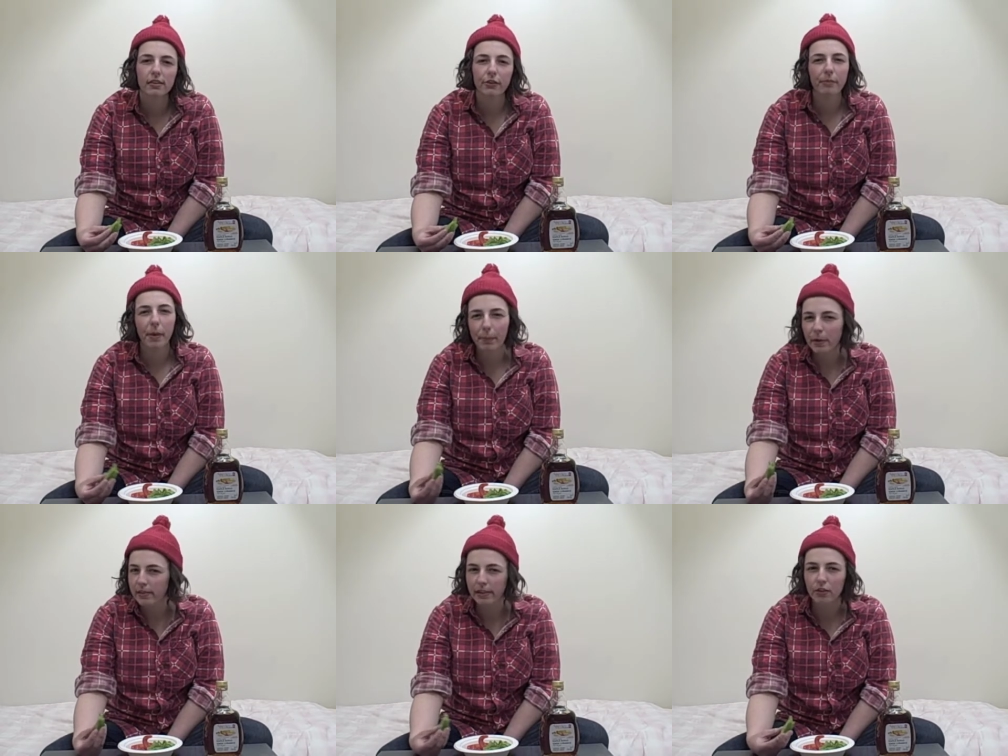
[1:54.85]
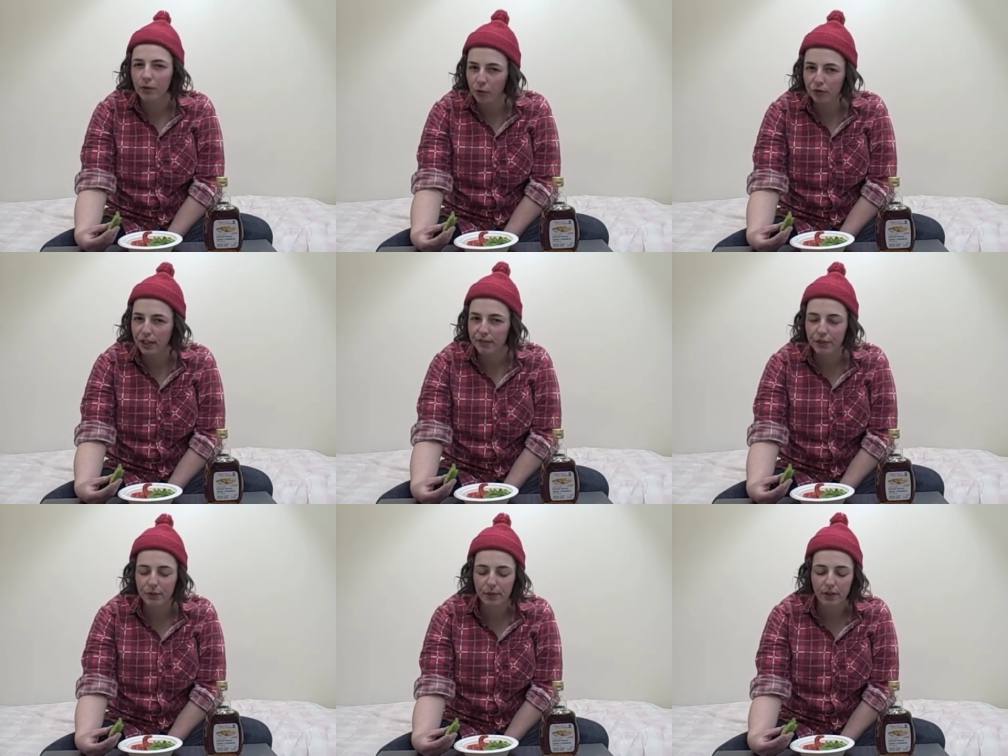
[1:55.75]
green pepper has like no flavor
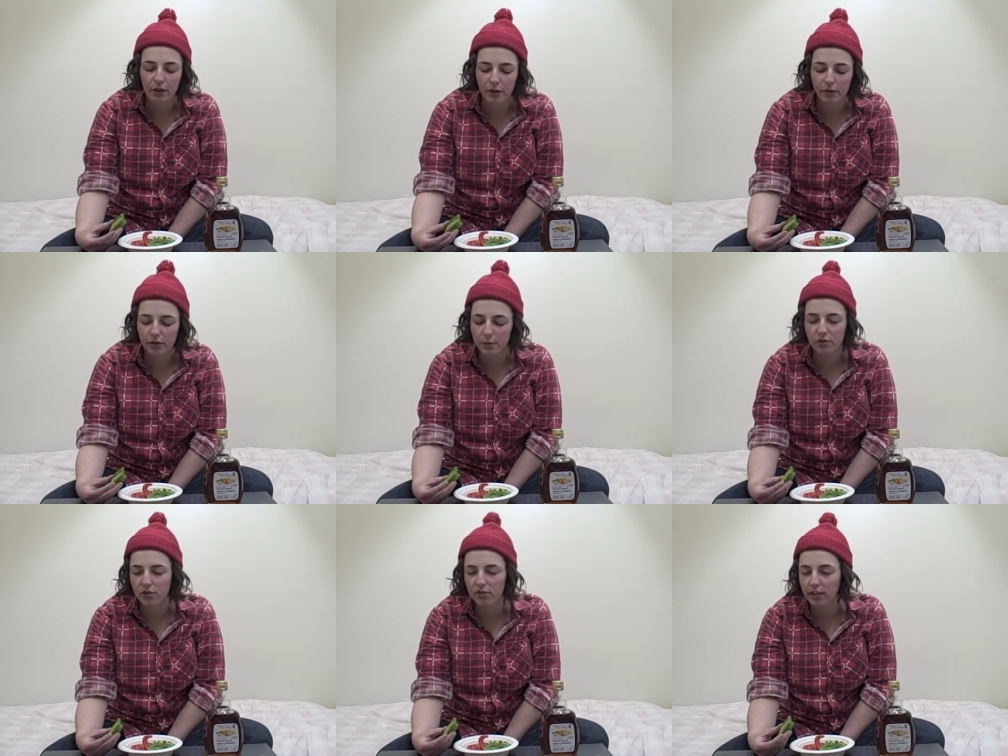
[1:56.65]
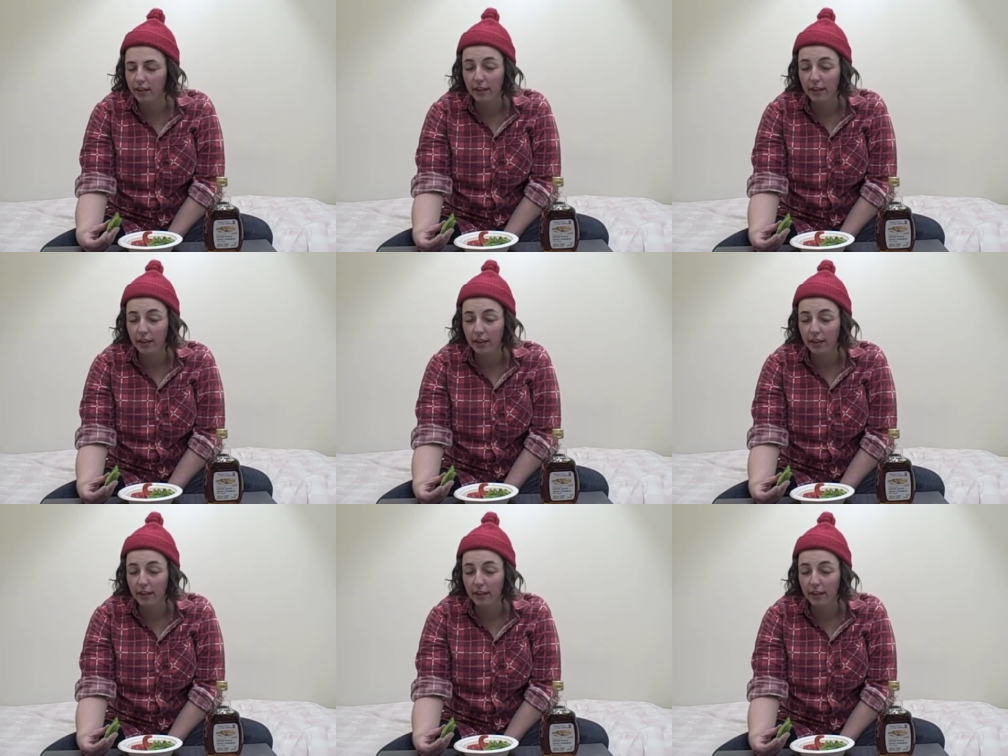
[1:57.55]
to it at all so it's just like